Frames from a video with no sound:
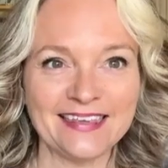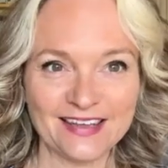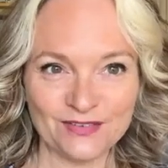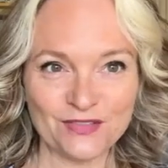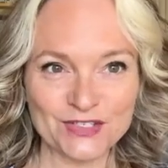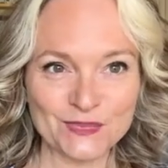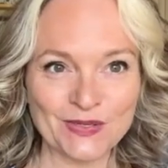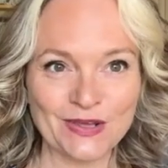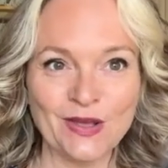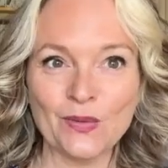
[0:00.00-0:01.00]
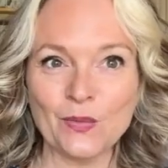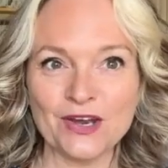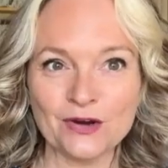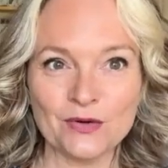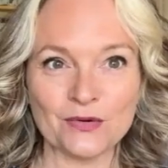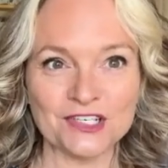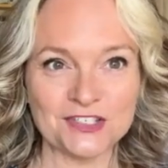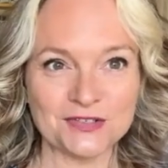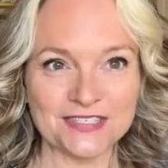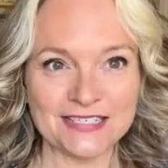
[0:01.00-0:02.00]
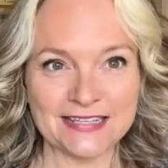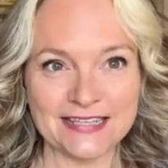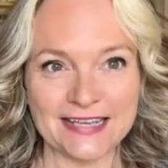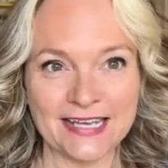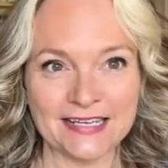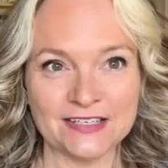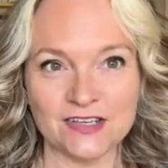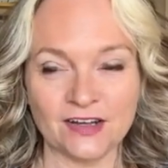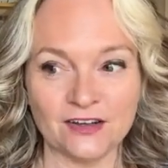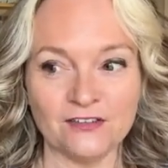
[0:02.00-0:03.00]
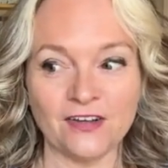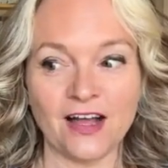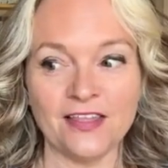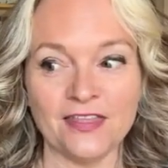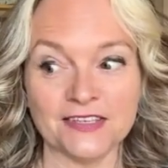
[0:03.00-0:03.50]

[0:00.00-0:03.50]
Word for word: the end of this week, we are going to see the end of